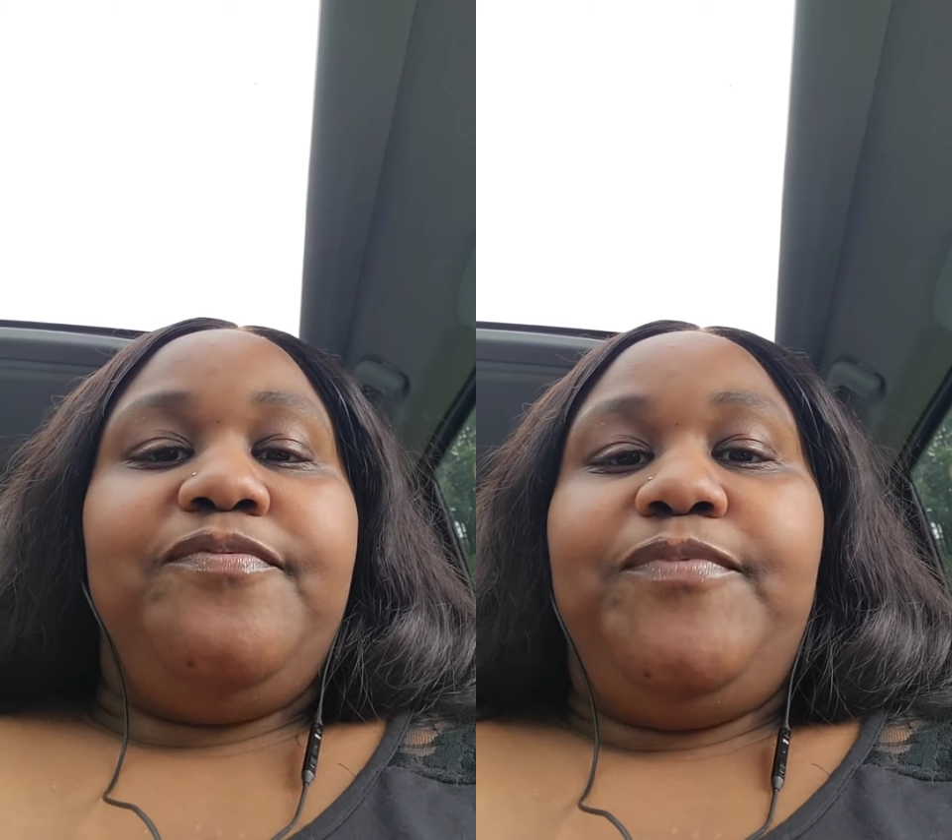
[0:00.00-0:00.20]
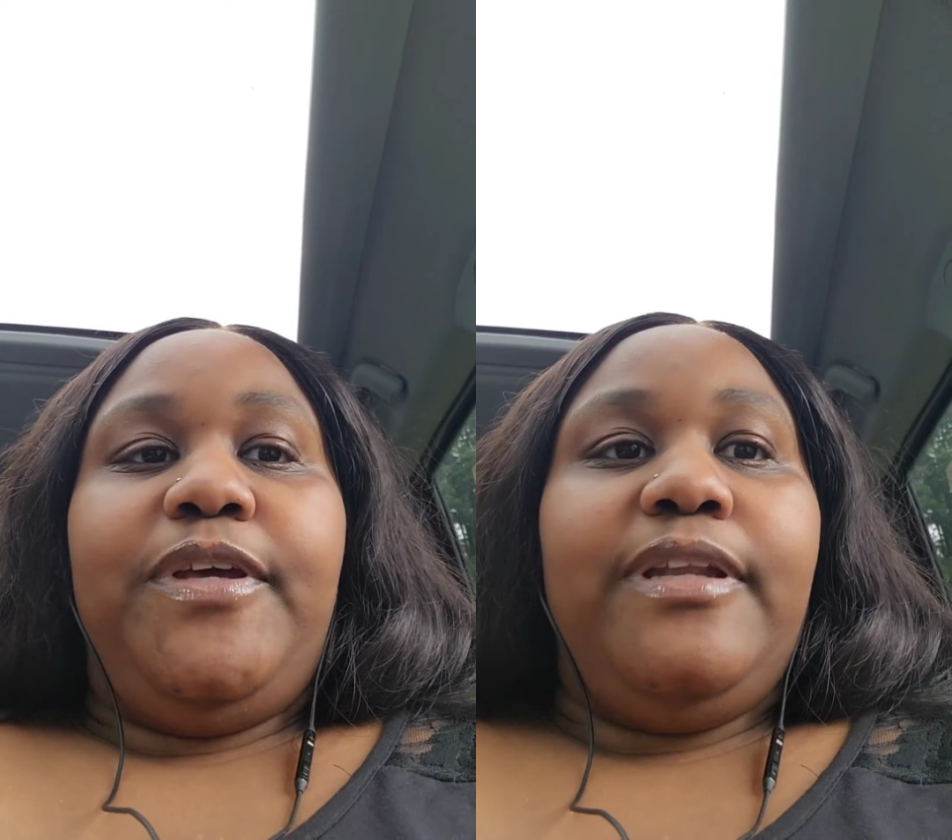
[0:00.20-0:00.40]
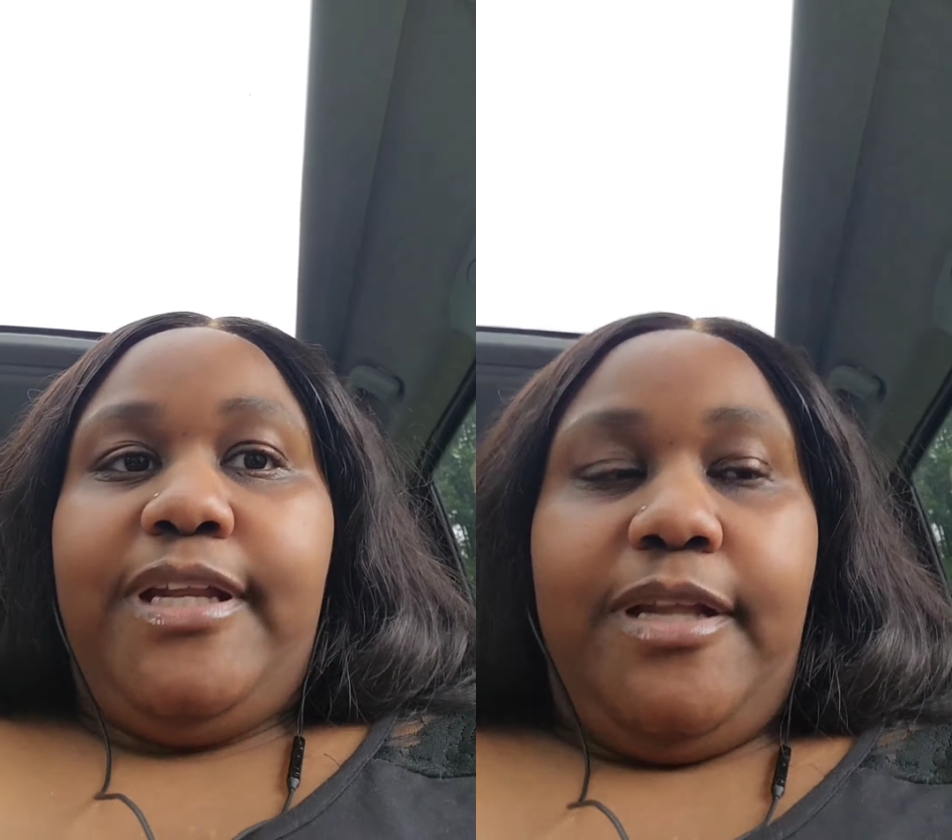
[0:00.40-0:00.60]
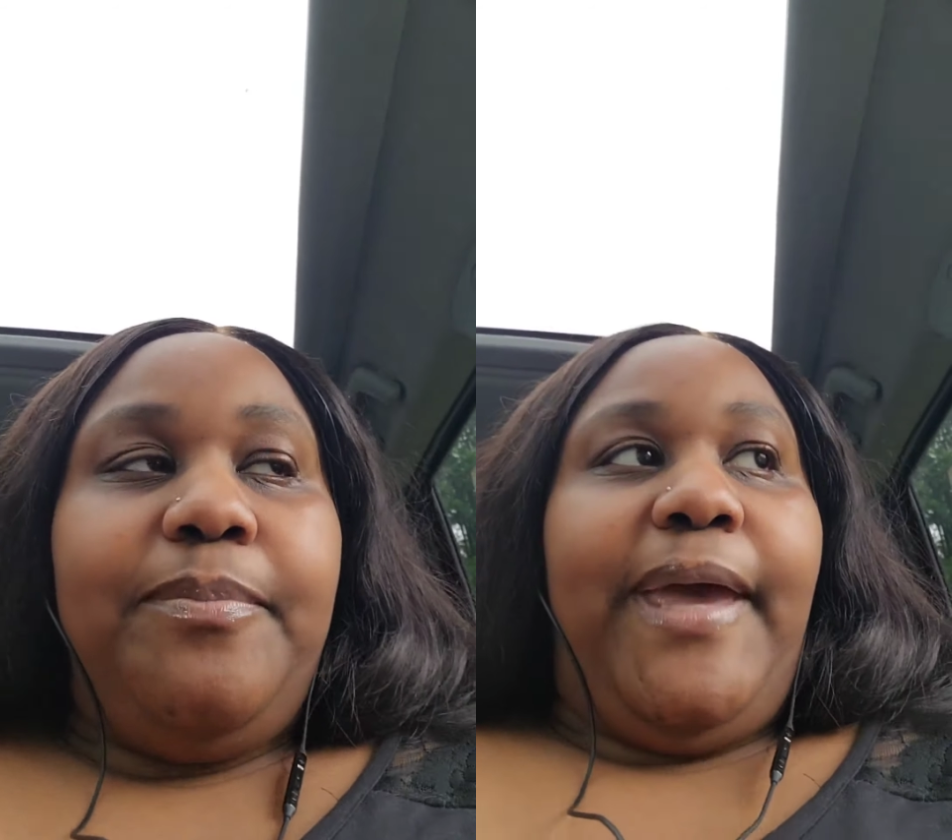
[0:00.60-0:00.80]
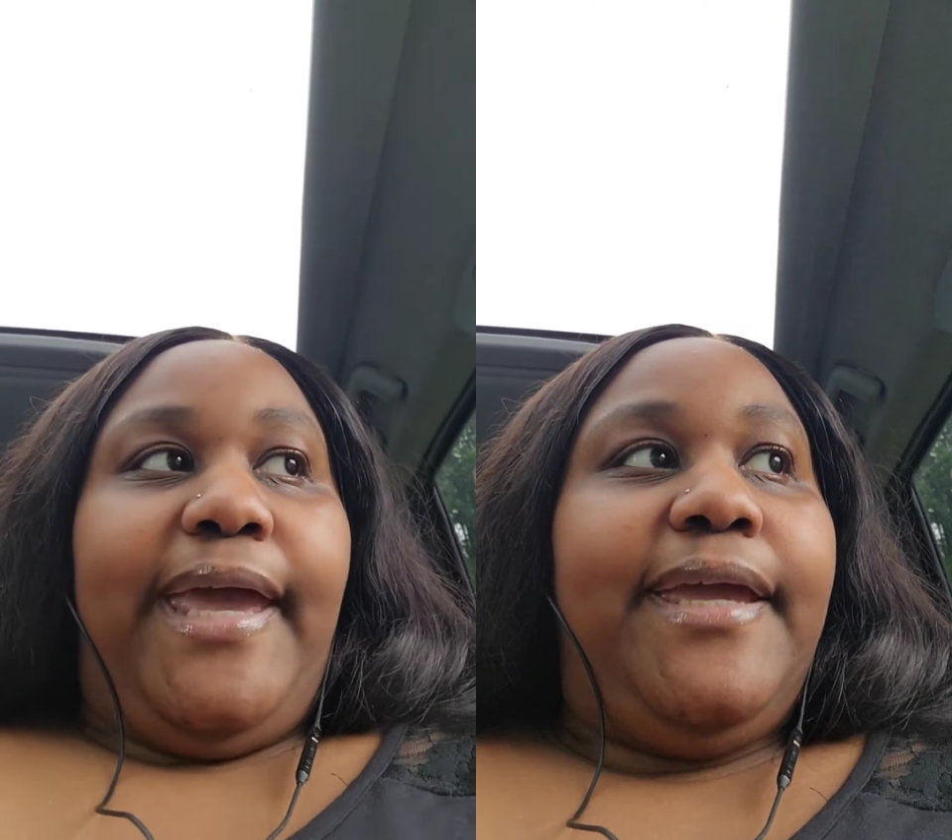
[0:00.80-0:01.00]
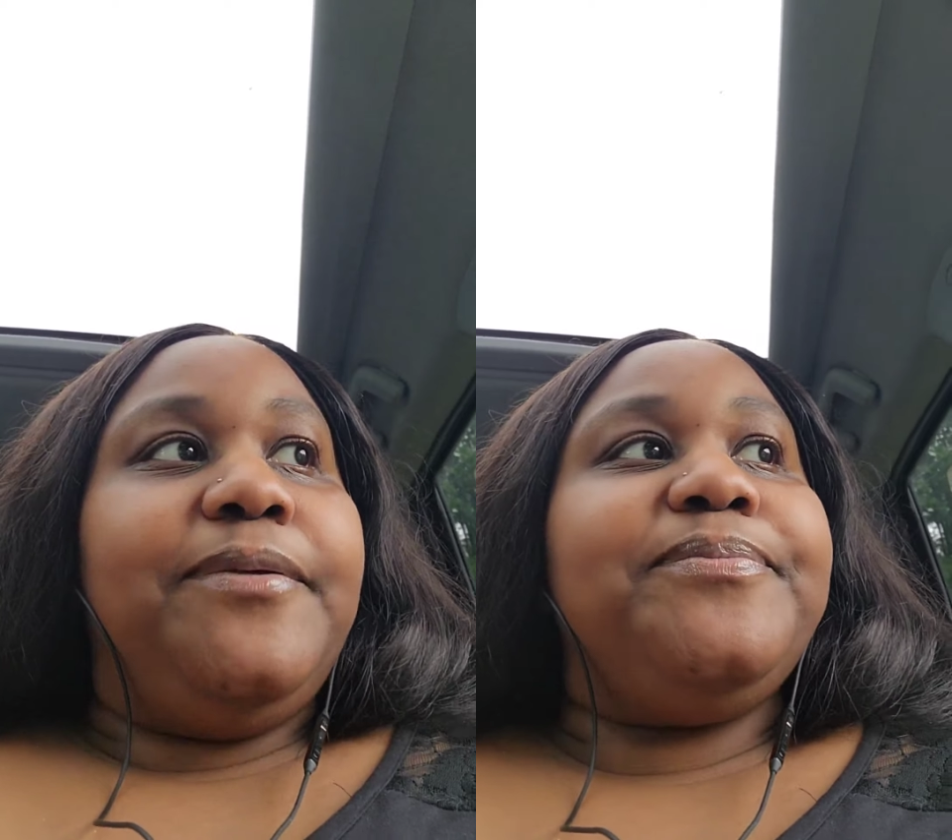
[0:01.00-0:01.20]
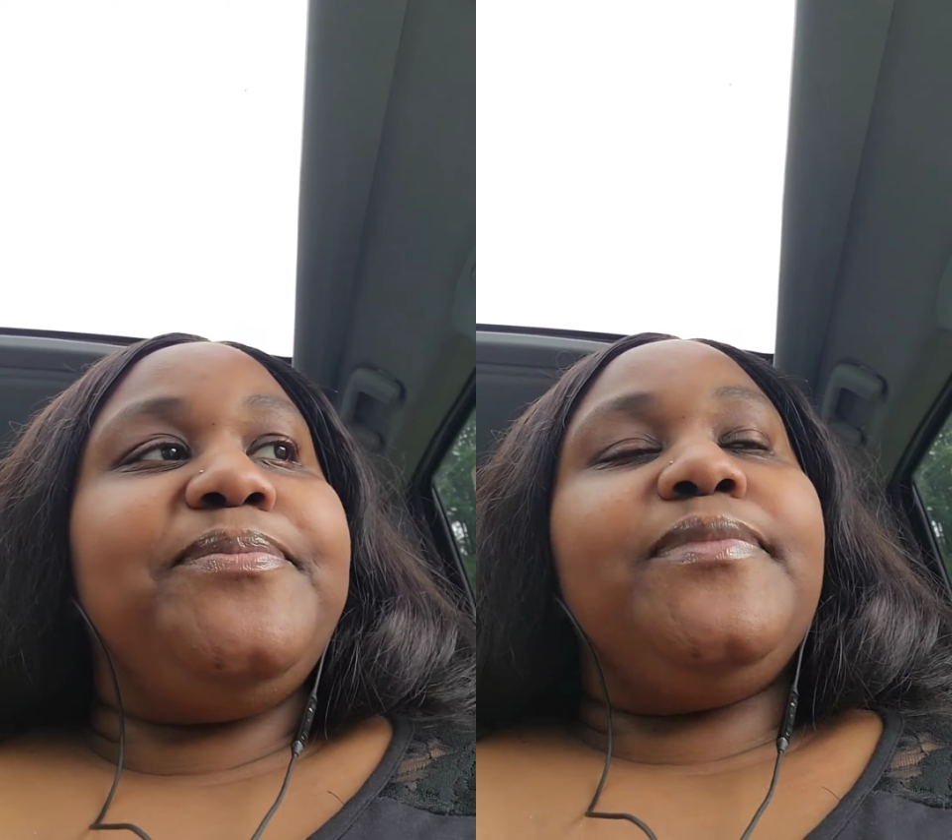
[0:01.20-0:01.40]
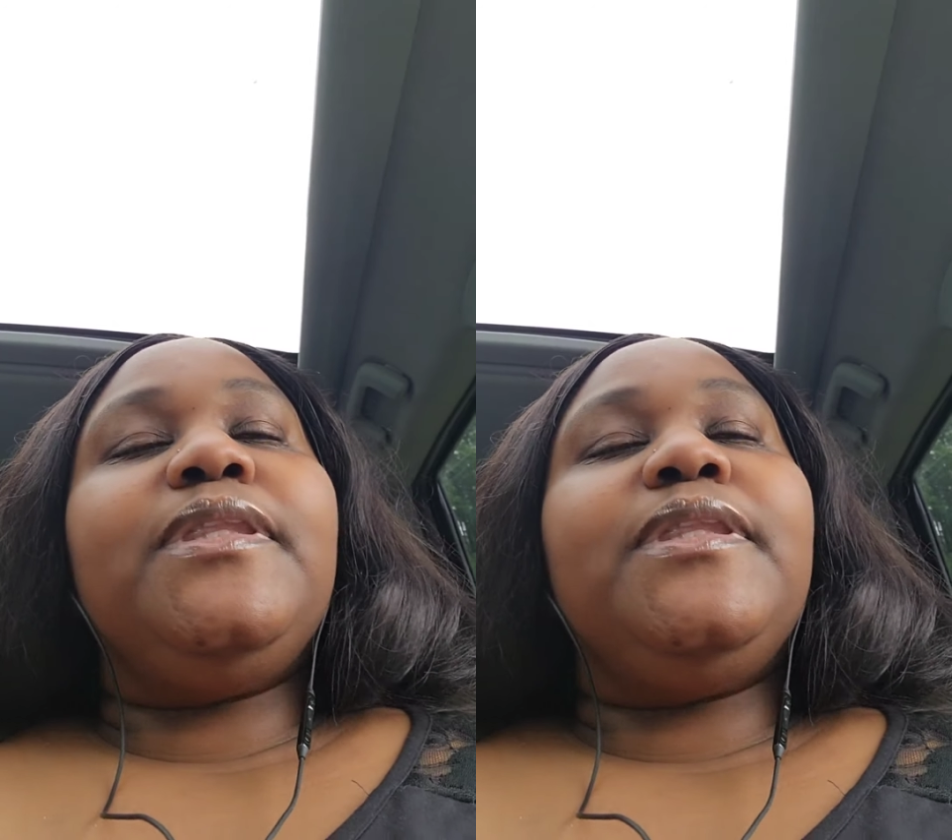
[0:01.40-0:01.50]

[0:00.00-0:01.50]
feel any pain.